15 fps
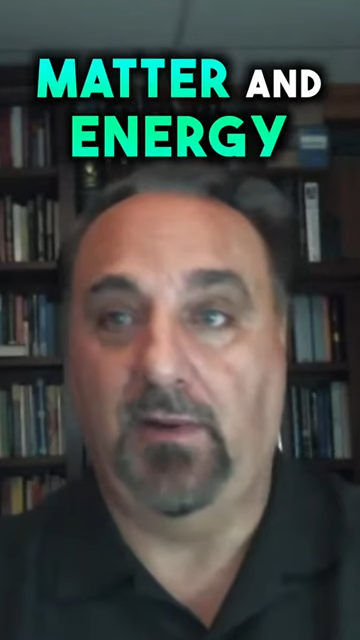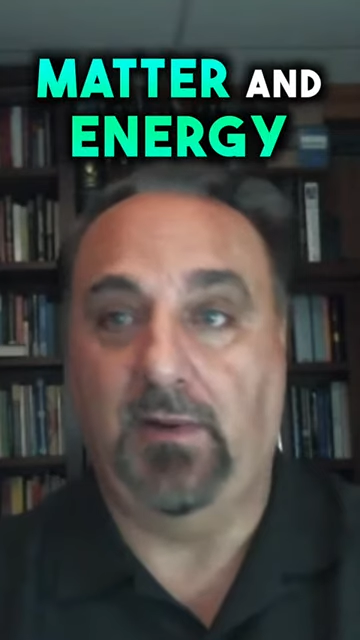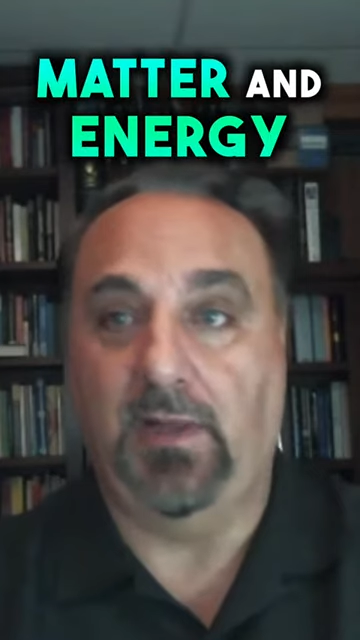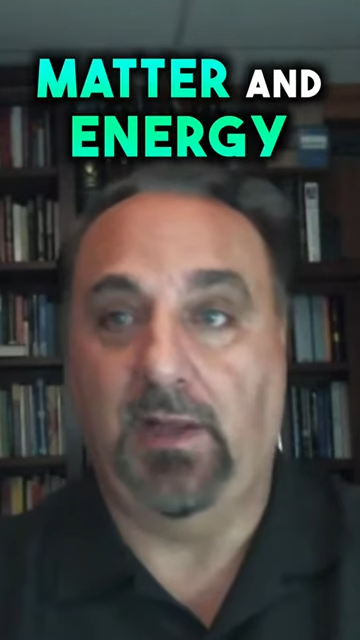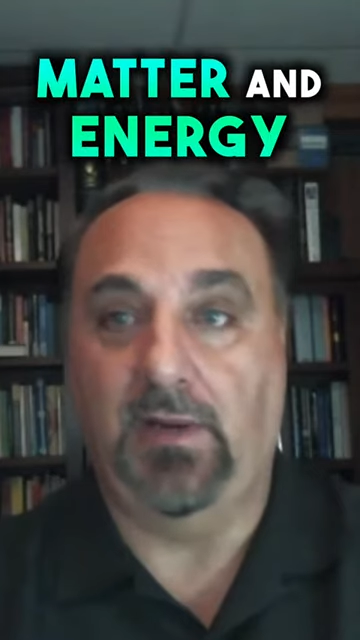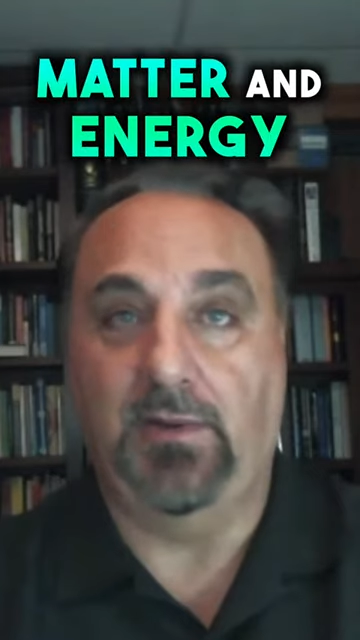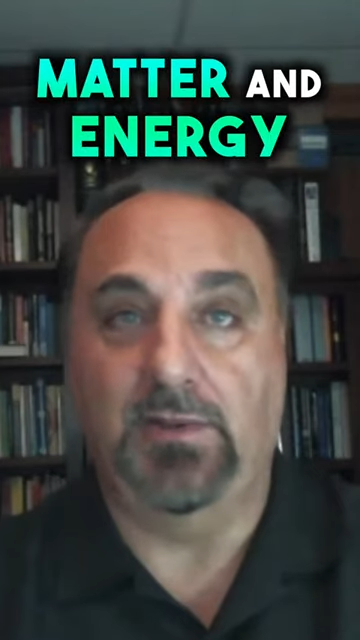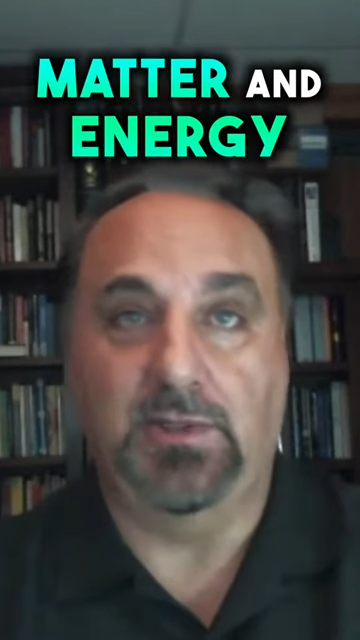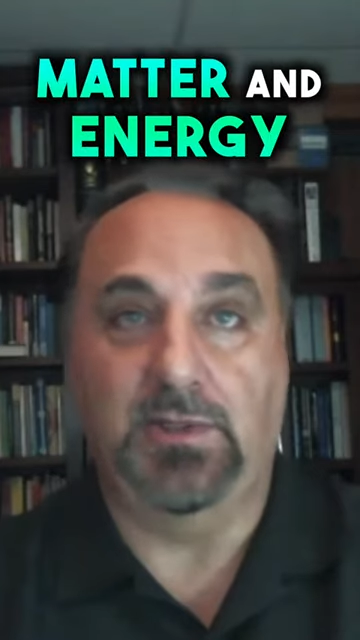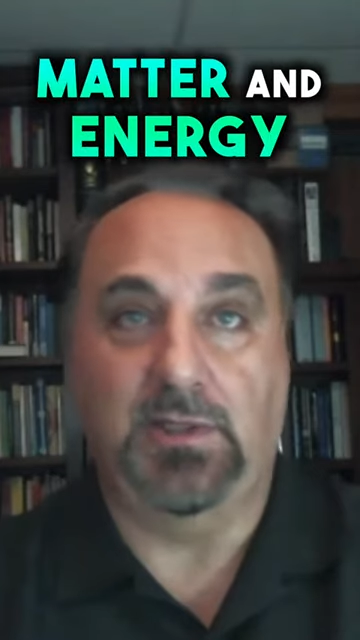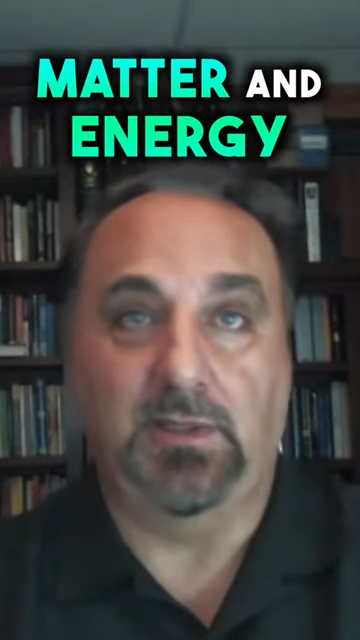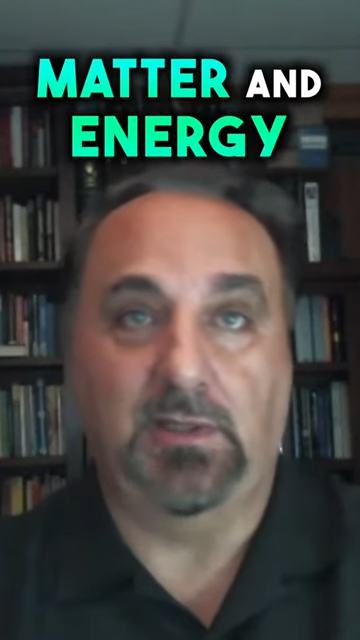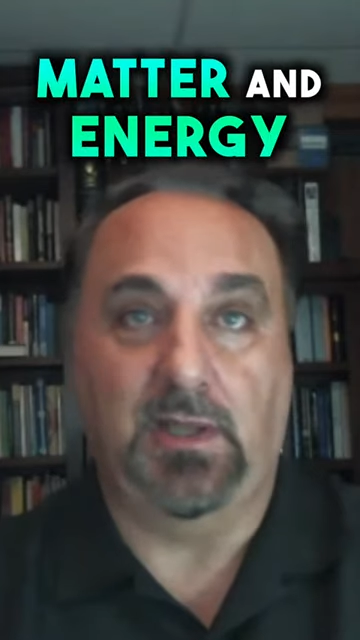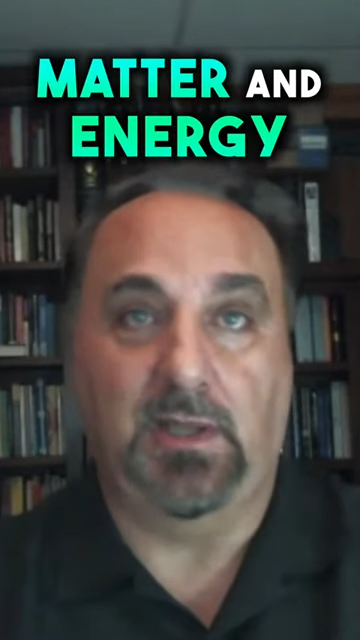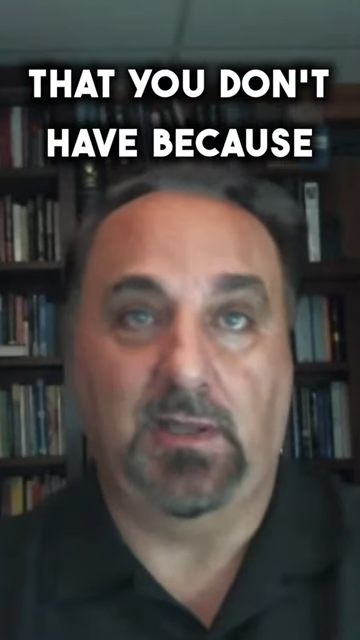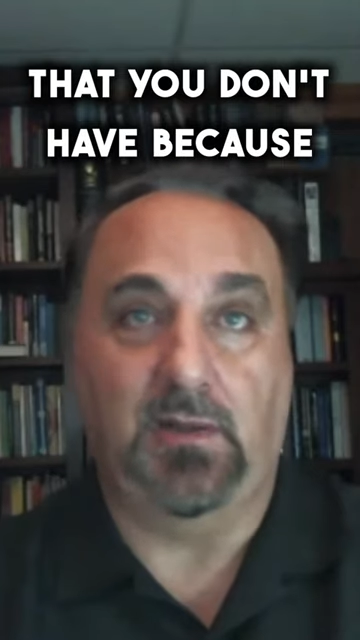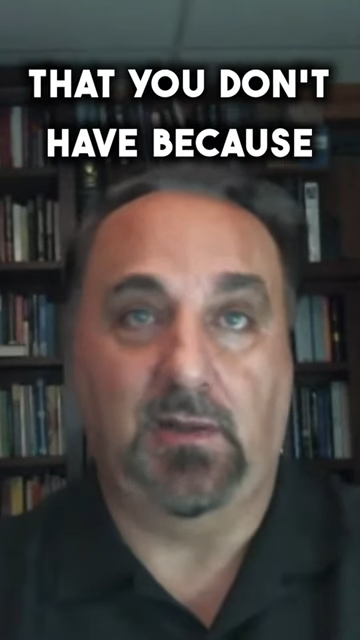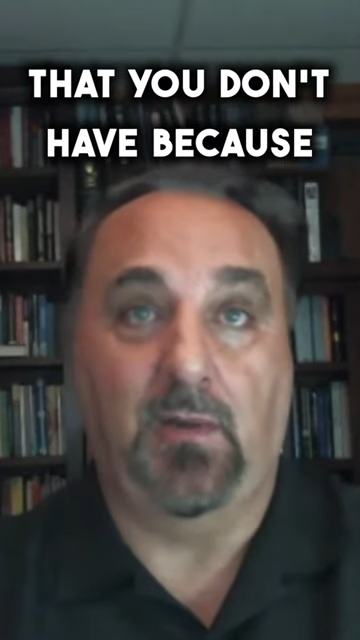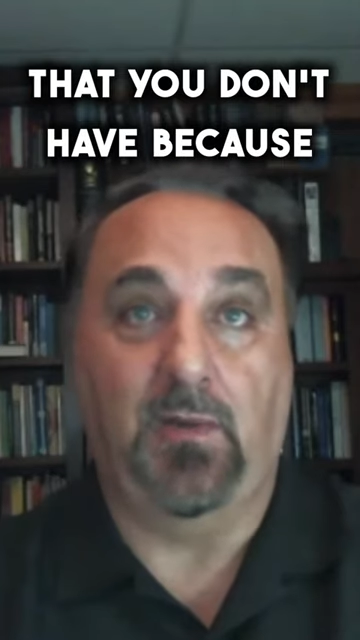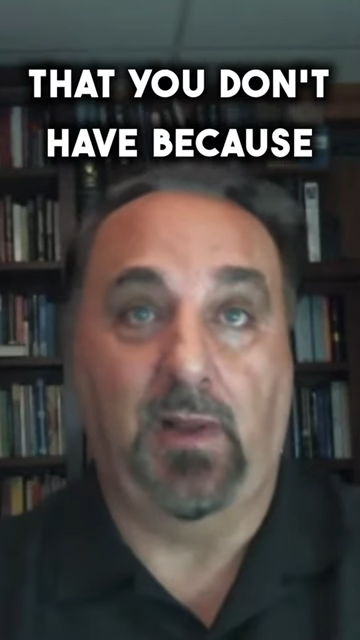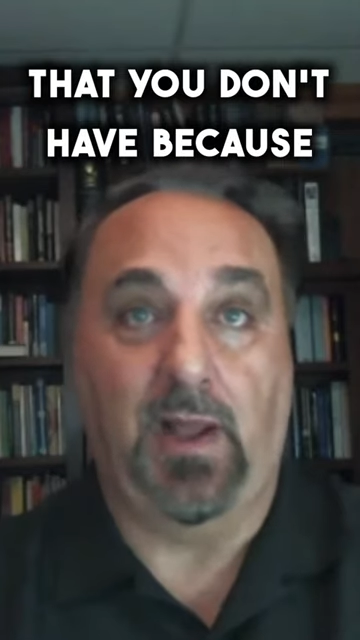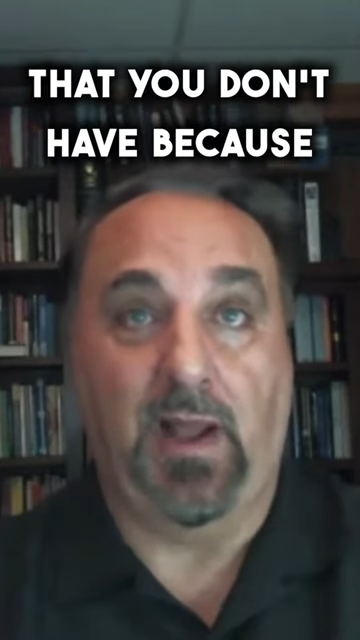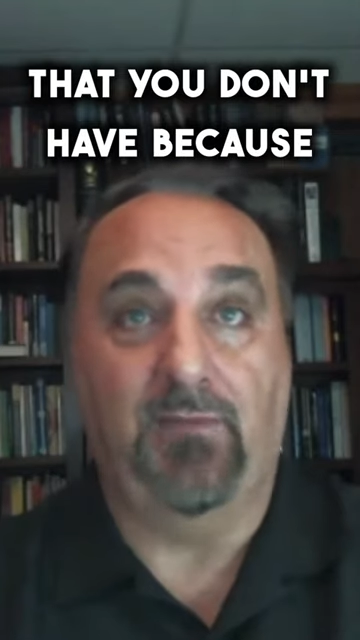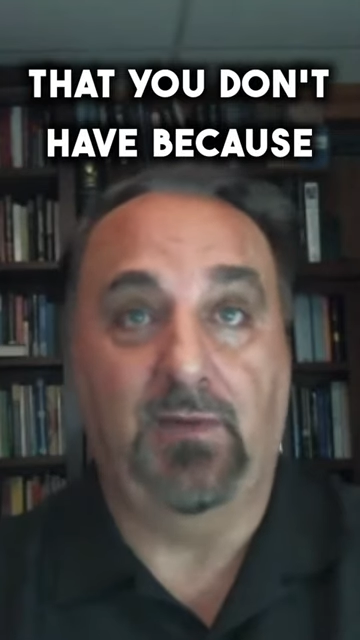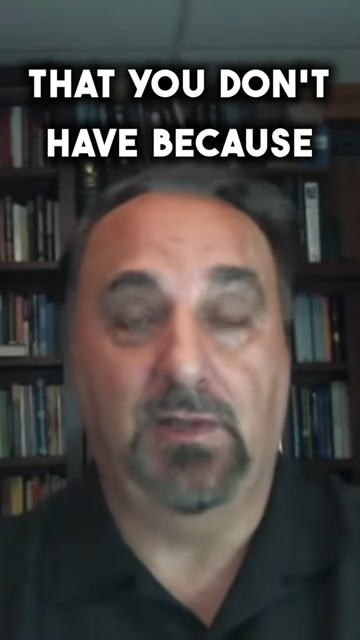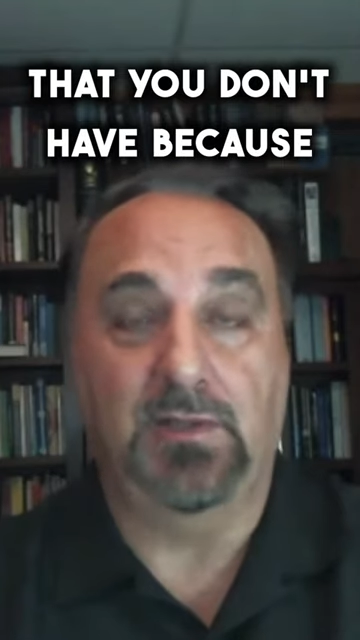and energy that you don't have,